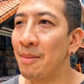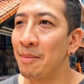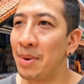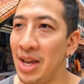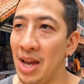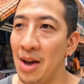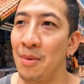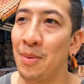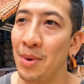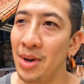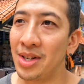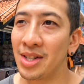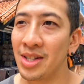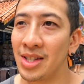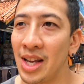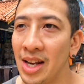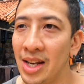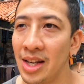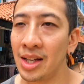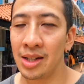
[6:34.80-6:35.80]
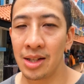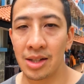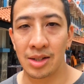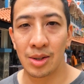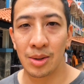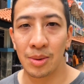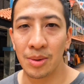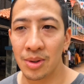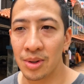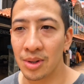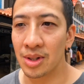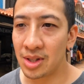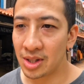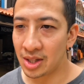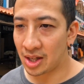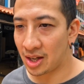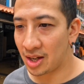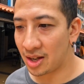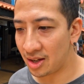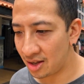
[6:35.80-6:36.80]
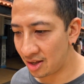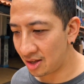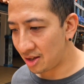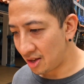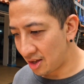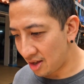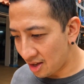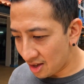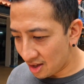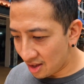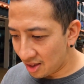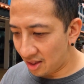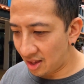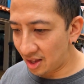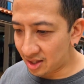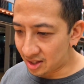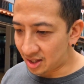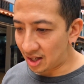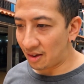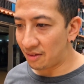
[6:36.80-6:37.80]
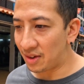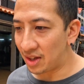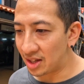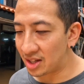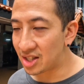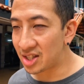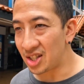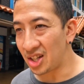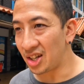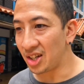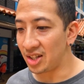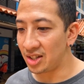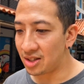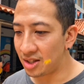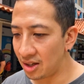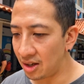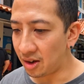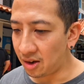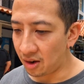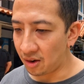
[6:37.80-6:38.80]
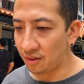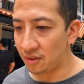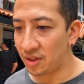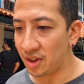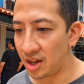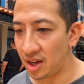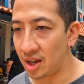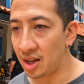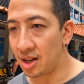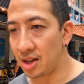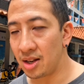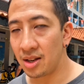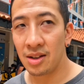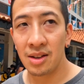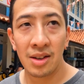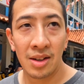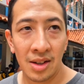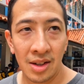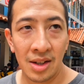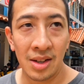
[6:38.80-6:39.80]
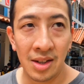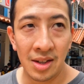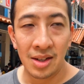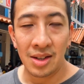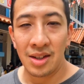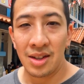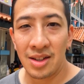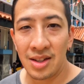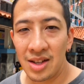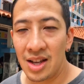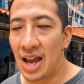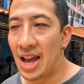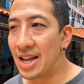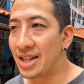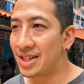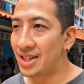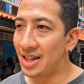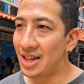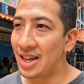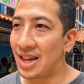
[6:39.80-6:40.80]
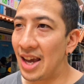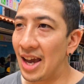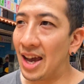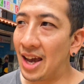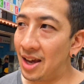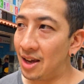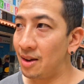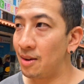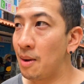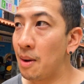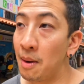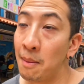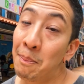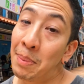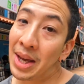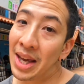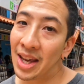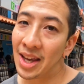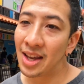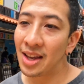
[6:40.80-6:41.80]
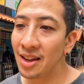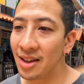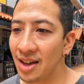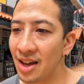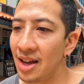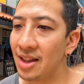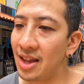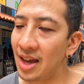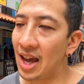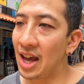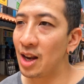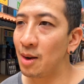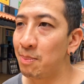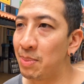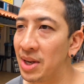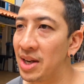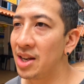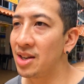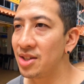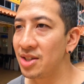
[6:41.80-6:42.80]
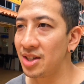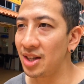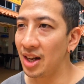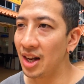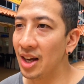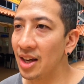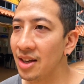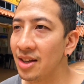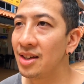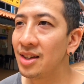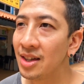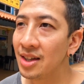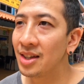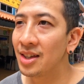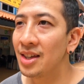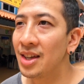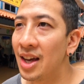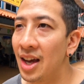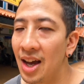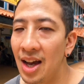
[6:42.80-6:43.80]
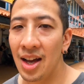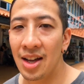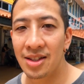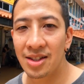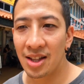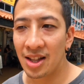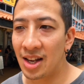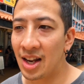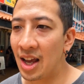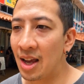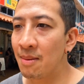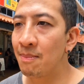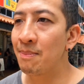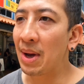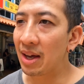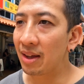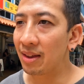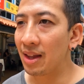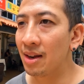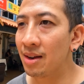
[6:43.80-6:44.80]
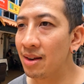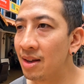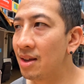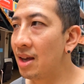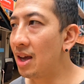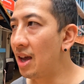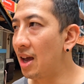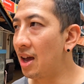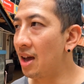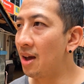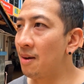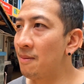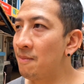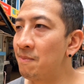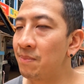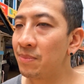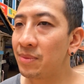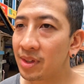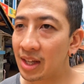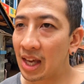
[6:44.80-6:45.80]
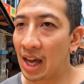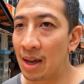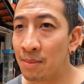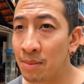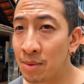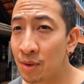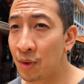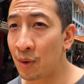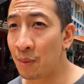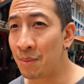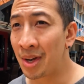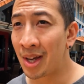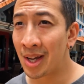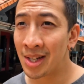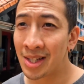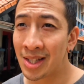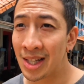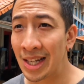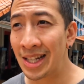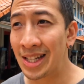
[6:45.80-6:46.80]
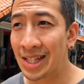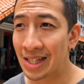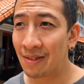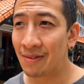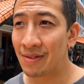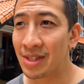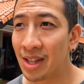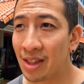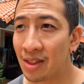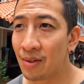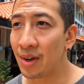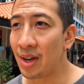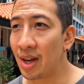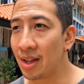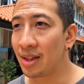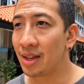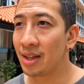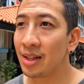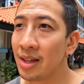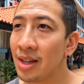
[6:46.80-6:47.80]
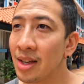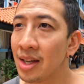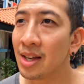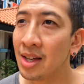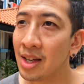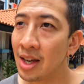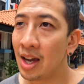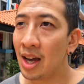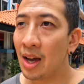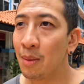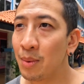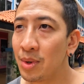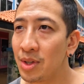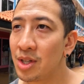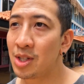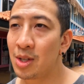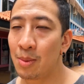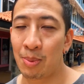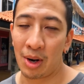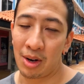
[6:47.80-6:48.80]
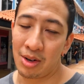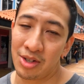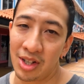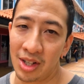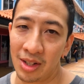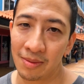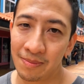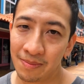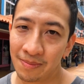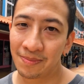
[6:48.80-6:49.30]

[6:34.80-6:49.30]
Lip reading: But yeah, we're just heading towards this lovely site of the SEAP. They added Peninsula to the name back then. Games from 1973, I think, and we're just approaching.